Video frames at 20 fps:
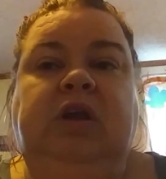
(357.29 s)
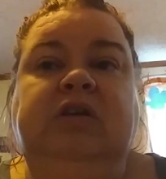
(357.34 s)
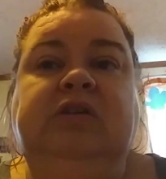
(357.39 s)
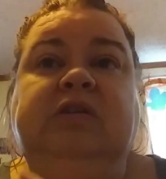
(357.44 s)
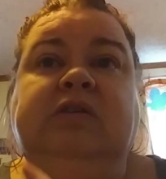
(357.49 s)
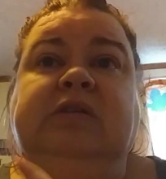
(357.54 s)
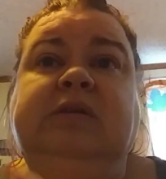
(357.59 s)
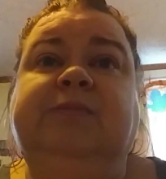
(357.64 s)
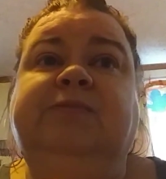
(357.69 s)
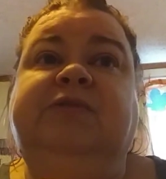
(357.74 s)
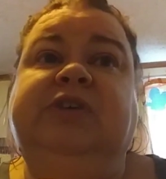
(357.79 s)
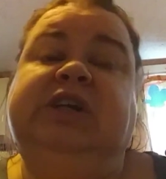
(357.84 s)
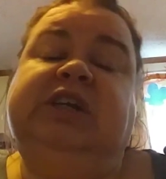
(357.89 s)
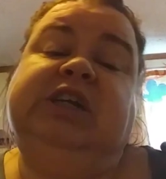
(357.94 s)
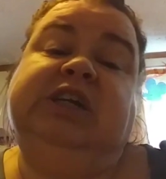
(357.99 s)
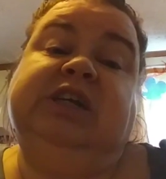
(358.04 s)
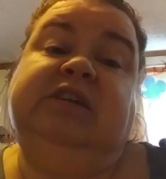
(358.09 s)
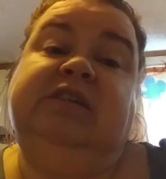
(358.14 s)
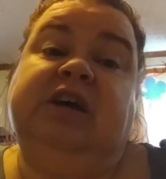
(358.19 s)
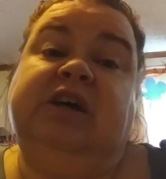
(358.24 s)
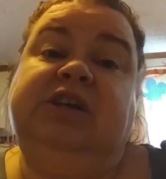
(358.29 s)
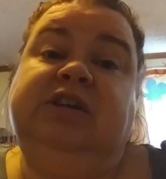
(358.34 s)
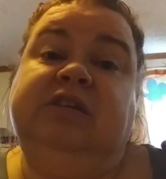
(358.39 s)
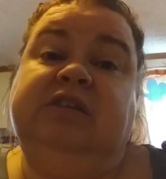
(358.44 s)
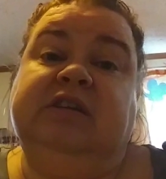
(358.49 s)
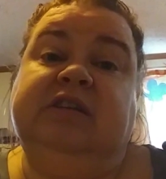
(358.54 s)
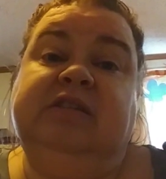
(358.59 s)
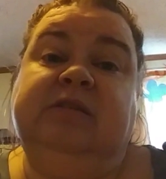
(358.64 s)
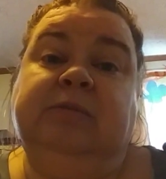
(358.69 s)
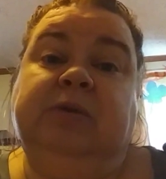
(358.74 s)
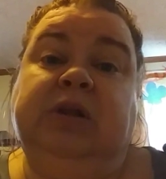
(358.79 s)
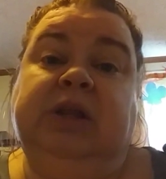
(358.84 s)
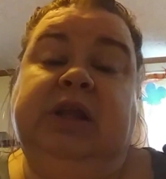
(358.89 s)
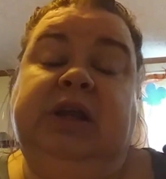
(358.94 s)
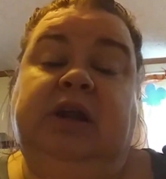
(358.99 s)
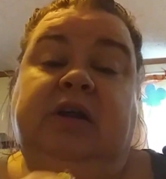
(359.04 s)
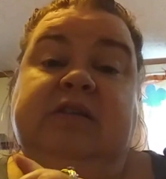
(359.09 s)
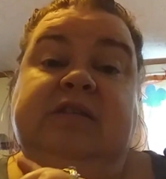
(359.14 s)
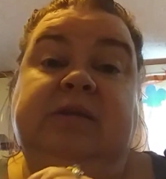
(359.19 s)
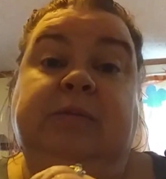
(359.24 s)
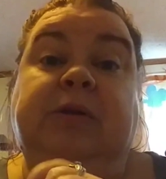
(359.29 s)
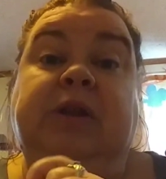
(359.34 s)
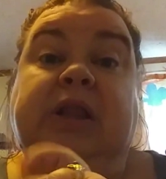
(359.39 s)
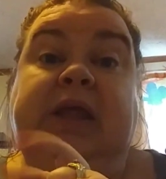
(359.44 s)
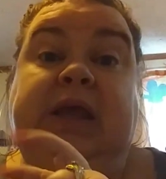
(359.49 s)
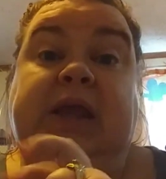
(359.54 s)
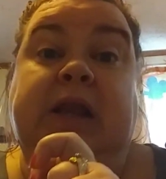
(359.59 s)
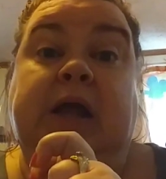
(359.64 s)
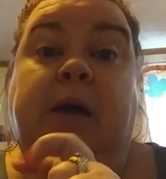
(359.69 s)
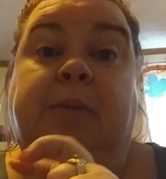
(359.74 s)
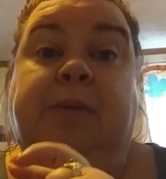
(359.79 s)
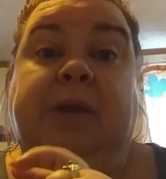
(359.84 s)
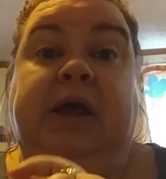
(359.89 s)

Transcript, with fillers: do some finishing touches on some clean on some cleanup,